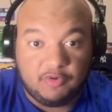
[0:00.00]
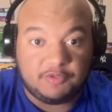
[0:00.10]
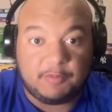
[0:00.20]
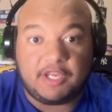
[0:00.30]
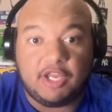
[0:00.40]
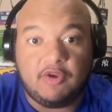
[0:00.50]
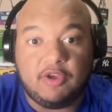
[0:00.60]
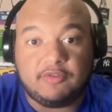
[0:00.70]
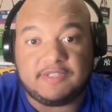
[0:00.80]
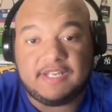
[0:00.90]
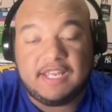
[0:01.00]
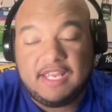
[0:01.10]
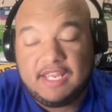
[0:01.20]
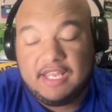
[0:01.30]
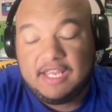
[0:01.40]
Who's my co-host?
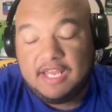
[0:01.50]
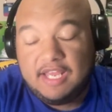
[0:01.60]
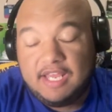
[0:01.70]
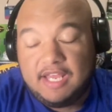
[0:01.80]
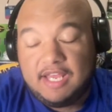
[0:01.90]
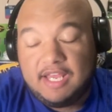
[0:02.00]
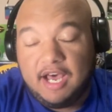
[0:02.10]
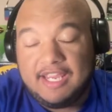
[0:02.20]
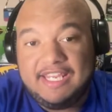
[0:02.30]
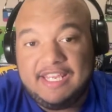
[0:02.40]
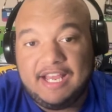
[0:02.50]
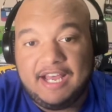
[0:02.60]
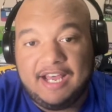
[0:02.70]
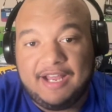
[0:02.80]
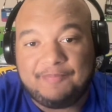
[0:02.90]

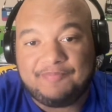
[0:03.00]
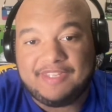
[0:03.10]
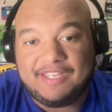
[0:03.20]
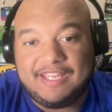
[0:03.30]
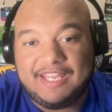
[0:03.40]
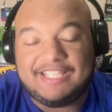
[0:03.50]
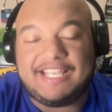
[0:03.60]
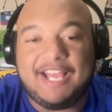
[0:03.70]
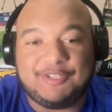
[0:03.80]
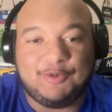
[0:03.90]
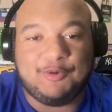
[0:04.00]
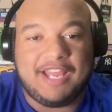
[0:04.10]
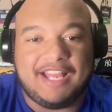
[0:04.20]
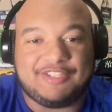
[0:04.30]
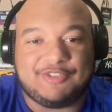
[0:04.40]
His
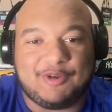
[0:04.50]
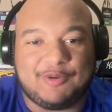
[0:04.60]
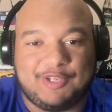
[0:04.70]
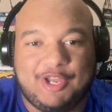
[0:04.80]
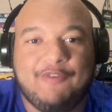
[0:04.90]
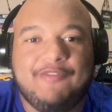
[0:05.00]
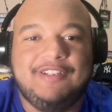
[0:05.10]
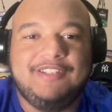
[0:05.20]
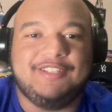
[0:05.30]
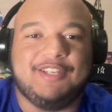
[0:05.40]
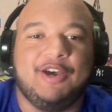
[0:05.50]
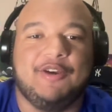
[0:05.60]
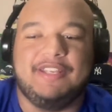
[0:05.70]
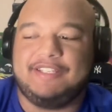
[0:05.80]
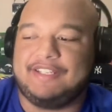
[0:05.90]
household got struck with COVID,
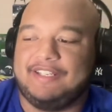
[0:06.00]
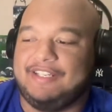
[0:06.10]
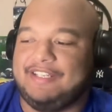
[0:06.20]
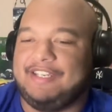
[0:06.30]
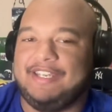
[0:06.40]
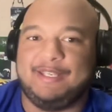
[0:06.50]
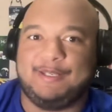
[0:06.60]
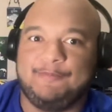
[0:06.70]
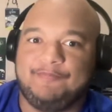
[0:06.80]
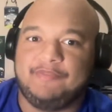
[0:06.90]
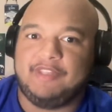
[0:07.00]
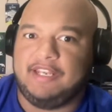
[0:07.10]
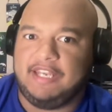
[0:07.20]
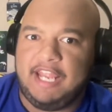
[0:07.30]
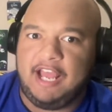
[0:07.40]
so he's gonna take
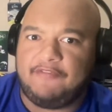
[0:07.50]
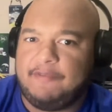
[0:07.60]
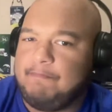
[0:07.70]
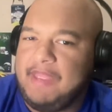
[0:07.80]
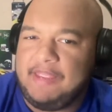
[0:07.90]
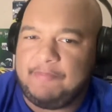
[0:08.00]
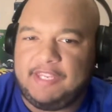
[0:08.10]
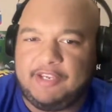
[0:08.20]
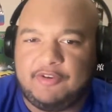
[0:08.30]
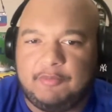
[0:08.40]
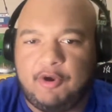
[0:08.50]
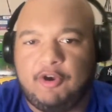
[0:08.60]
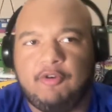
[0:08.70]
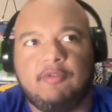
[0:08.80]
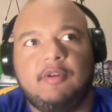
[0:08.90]
a day off. He may be here
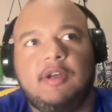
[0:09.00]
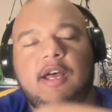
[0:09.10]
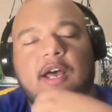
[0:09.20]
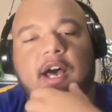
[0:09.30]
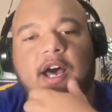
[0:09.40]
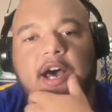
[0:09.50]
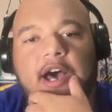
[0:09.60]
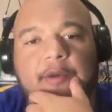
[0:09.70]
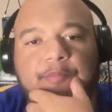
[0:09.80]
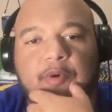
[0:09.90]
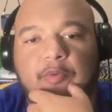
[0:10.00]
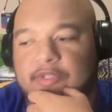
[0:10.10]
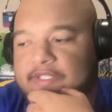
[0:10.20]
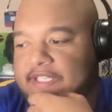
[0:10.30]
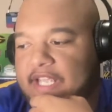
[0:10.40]
tomorrow, but
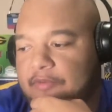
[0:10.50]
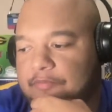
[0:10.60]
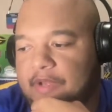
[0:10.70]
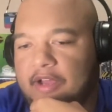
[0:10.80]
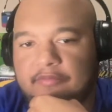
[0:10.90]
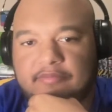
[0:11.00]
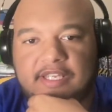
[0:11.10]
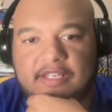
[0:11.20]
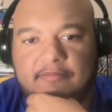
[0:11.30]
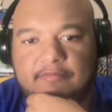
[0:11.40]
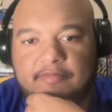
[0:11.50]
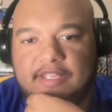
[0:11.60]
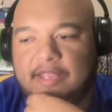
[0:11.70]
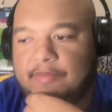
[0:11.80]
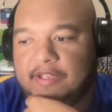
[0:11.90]
we'll see. I'll
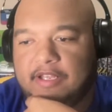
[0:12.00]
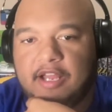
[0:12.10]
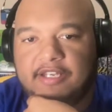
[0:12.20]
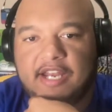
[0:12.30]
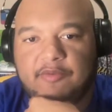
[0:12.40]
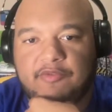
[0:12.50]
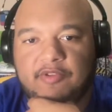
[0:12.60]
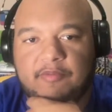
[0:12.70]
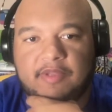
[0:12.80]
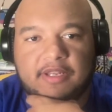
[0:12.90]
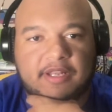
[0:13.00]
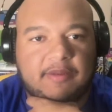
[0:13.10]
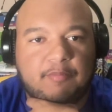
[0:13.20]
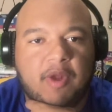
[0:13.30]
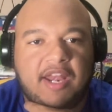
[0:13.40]
keep in contact with them to
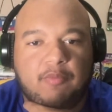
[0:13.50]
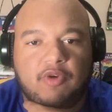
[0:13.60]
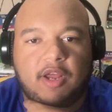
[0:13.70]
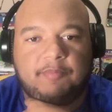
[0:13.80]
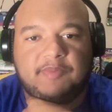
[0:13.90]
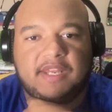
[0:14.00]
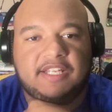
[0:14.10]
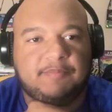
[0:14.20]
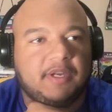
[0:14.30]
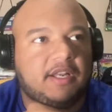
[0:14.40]
get any more updates.